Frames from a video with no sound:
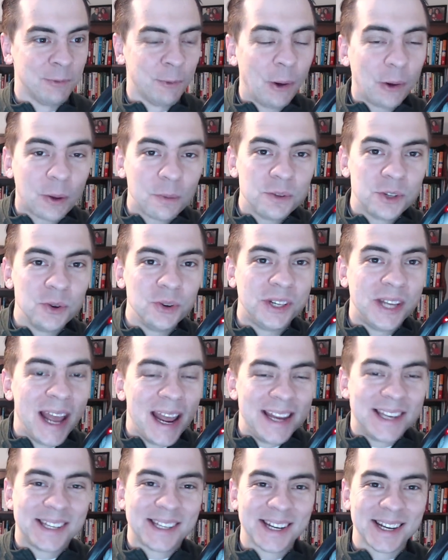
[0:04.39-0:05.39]
welcome to
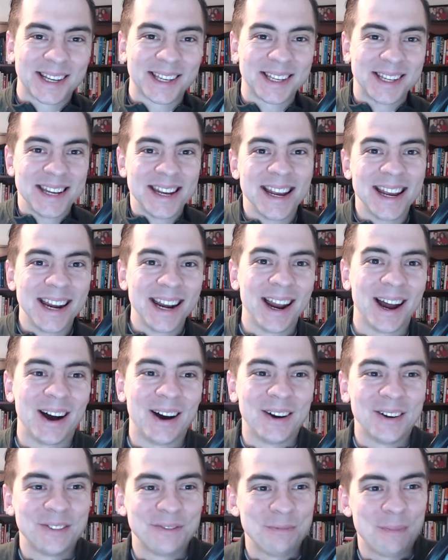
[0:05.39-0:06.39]
day 16
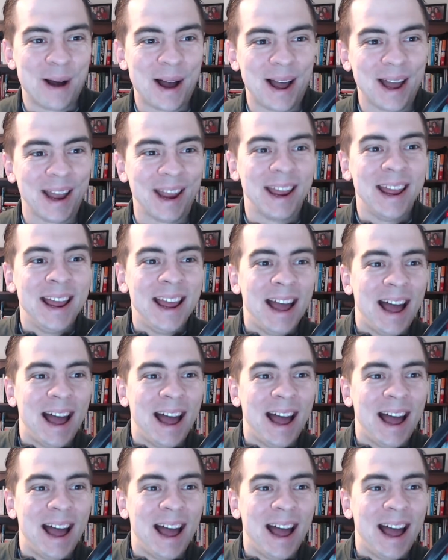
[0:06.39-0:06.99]
of my